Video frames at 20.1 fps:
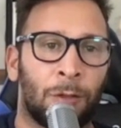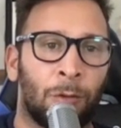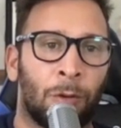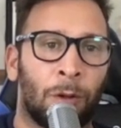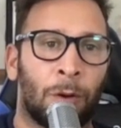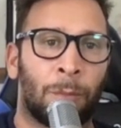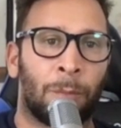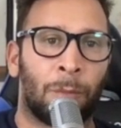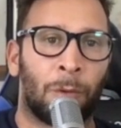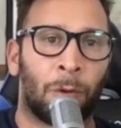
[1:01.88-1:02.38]
To
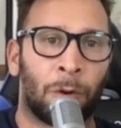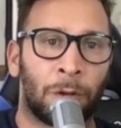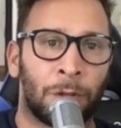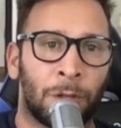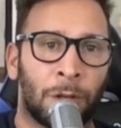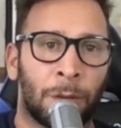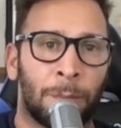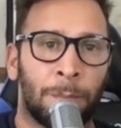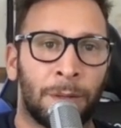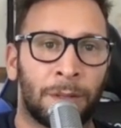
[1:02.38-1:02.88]
learn more,
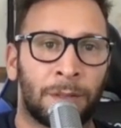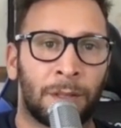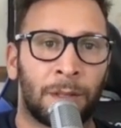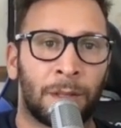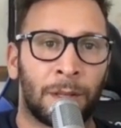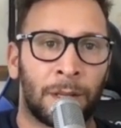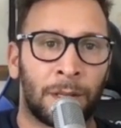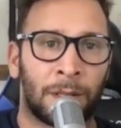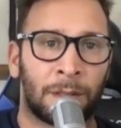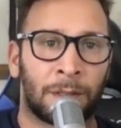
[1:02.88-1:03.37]
you can
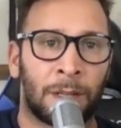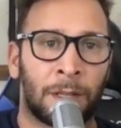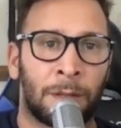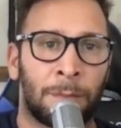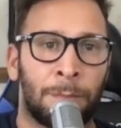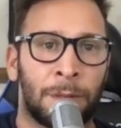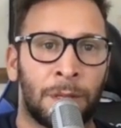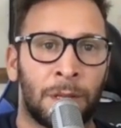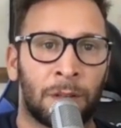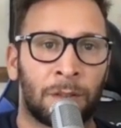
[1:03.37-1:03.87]
visit us
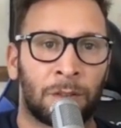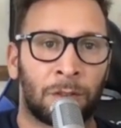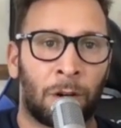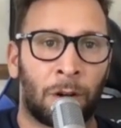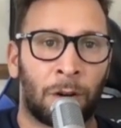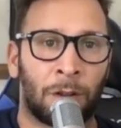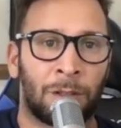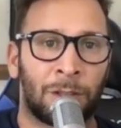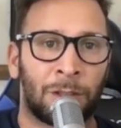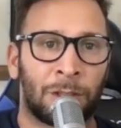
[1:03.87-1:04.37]
at
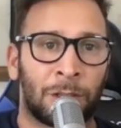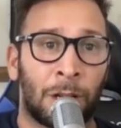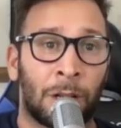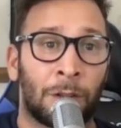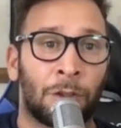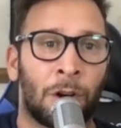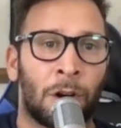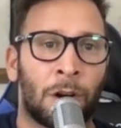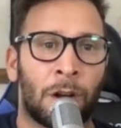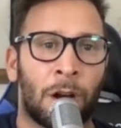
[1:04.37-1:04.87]

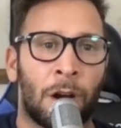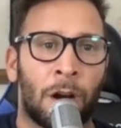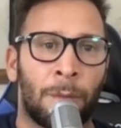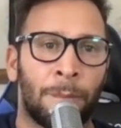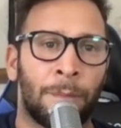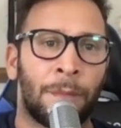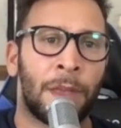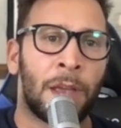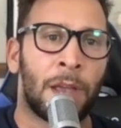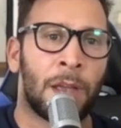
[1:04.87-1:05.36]

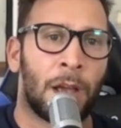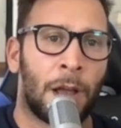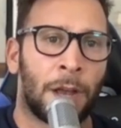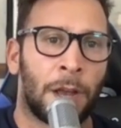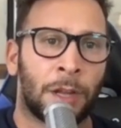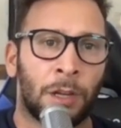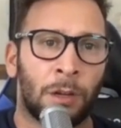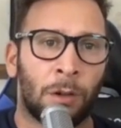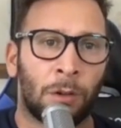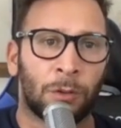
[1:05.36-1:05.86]
bsrdigital.com,
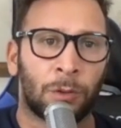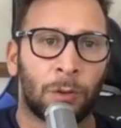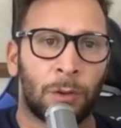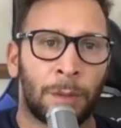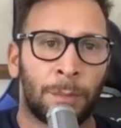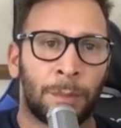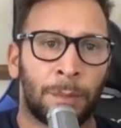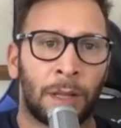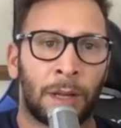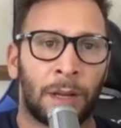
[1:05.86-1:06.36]
and you can also
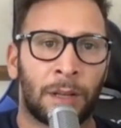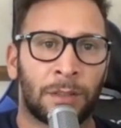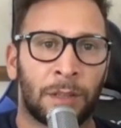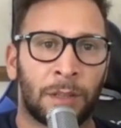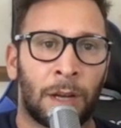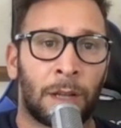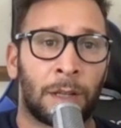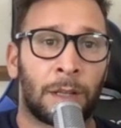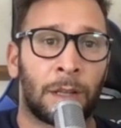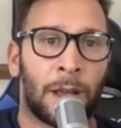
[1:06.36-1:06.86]
email us
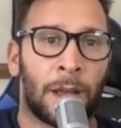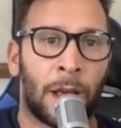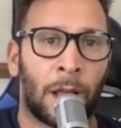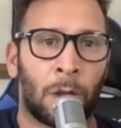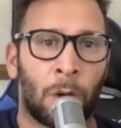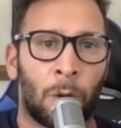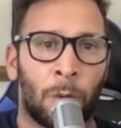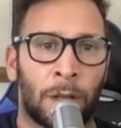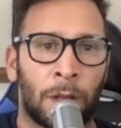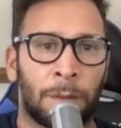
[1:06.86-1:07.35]
at
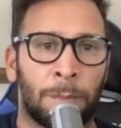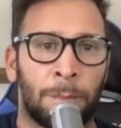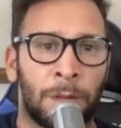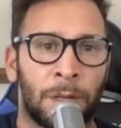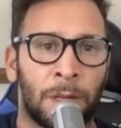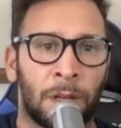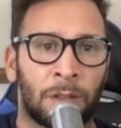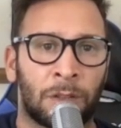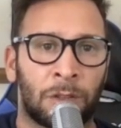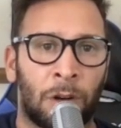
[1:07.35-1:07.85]

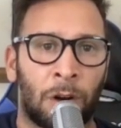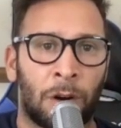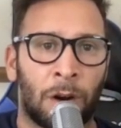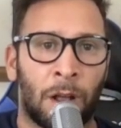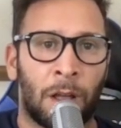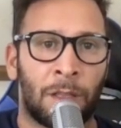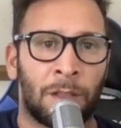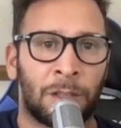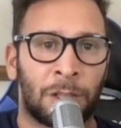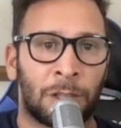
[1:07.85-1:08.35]

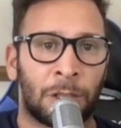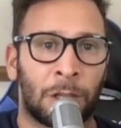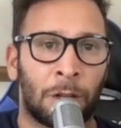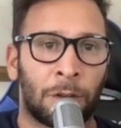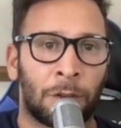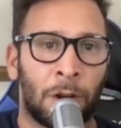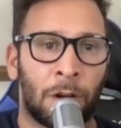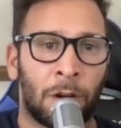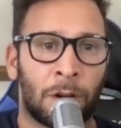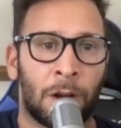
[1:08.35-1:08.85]

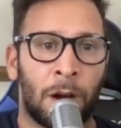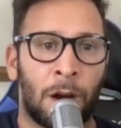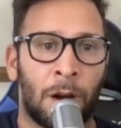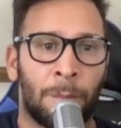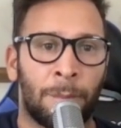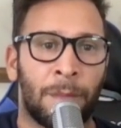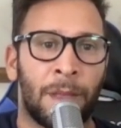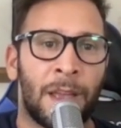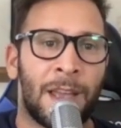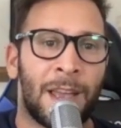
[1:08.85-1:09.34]

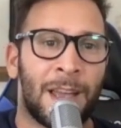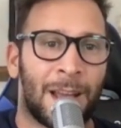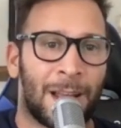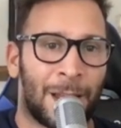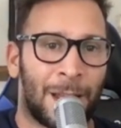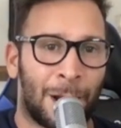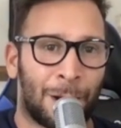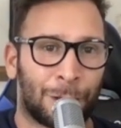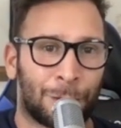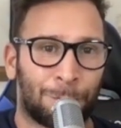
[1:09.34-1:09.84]
hello@bsrdigital.com.
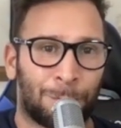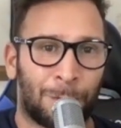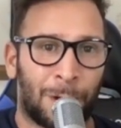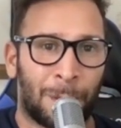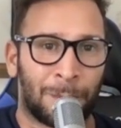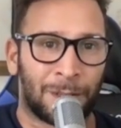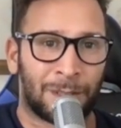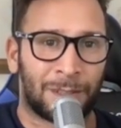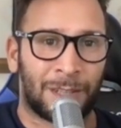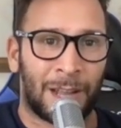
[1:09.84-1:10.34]
Now, as
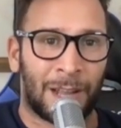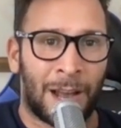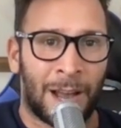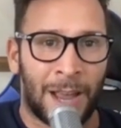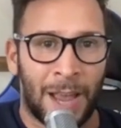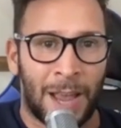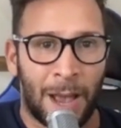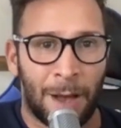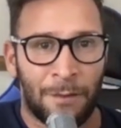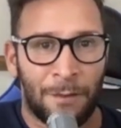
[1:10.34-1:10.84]
promised,
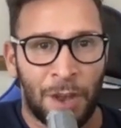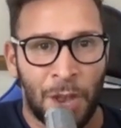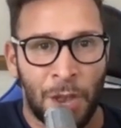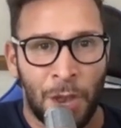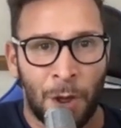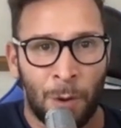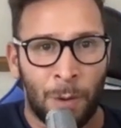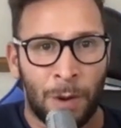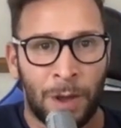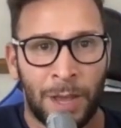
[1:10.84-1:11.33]
I have
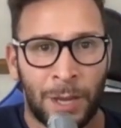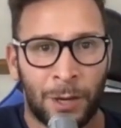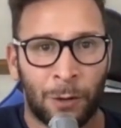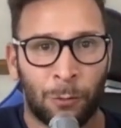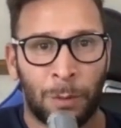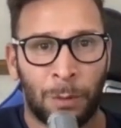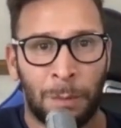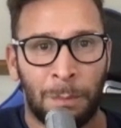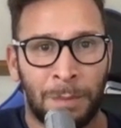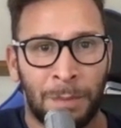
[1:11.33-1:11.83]
Noah
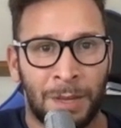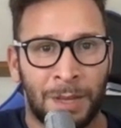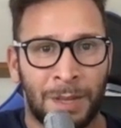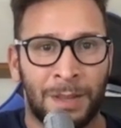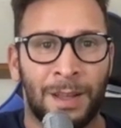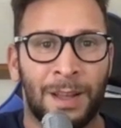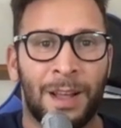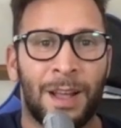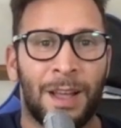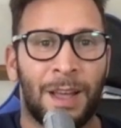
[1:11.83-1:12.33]
here with
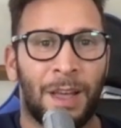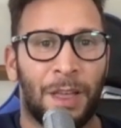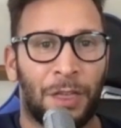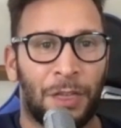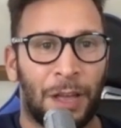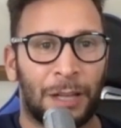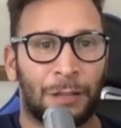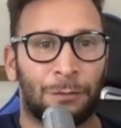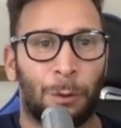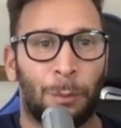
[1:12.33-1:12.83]
me.
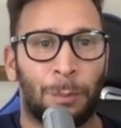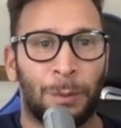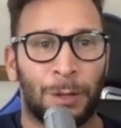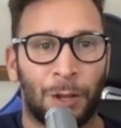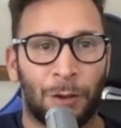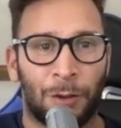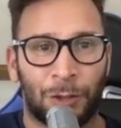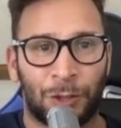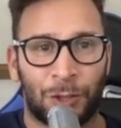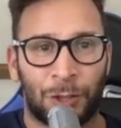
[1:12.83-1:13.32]
Thanks for
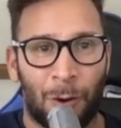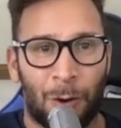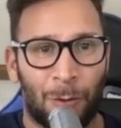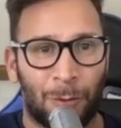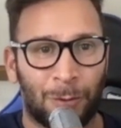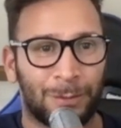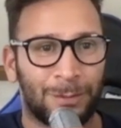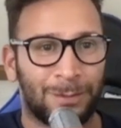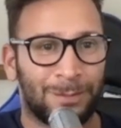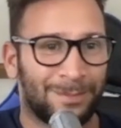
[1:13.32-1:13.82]
being on the
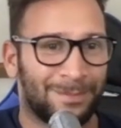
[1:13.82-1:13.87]
show.